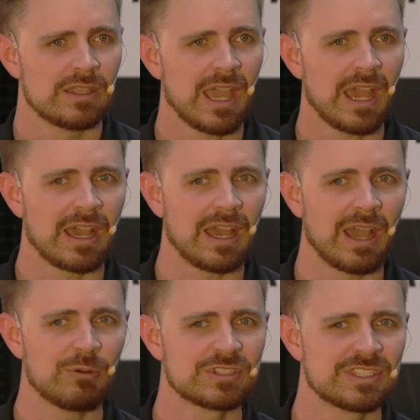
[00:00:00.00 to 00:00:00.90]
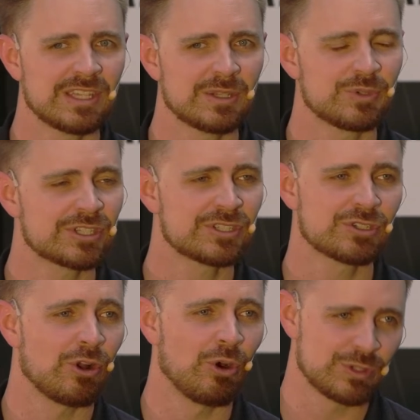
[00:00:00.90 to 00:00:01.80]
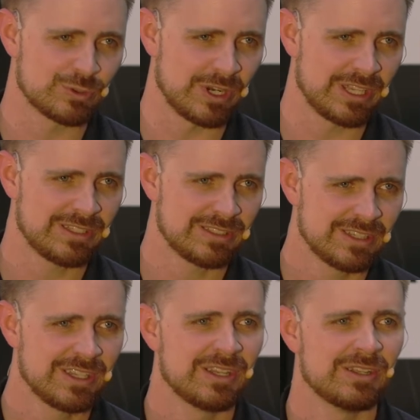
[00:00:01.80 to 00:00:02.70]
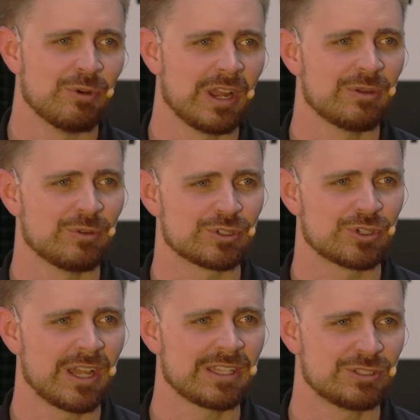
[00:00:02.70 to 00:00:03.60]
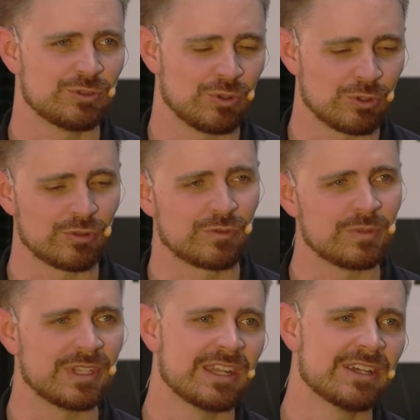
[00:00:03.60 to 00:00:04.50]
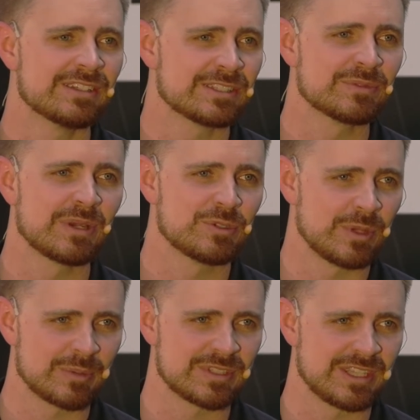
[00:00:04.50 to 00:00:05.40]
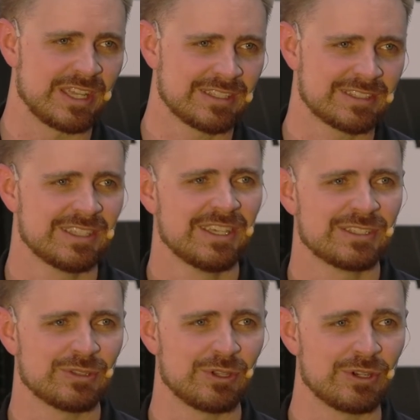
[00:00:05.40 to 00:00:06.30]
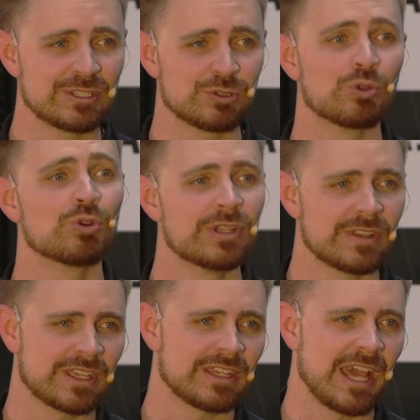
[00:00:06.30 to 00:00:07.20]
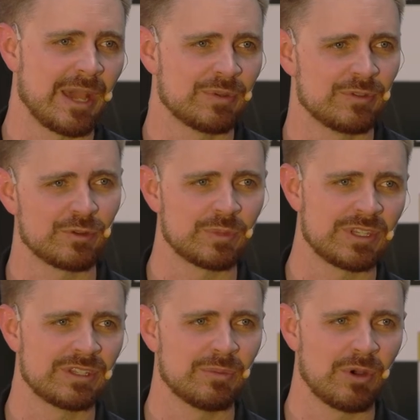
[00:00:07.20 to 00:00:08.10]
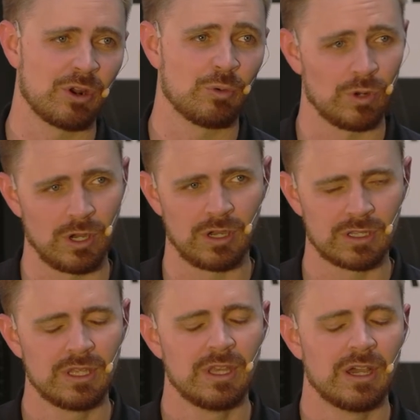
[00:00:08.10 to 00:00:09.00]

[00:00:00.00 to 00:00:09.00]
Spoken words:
Yeah, I would say the predictions aren't always right? We're trying to learn from data, and sometimes you make mistakes. So there is learning that can happen from getting the model wrong.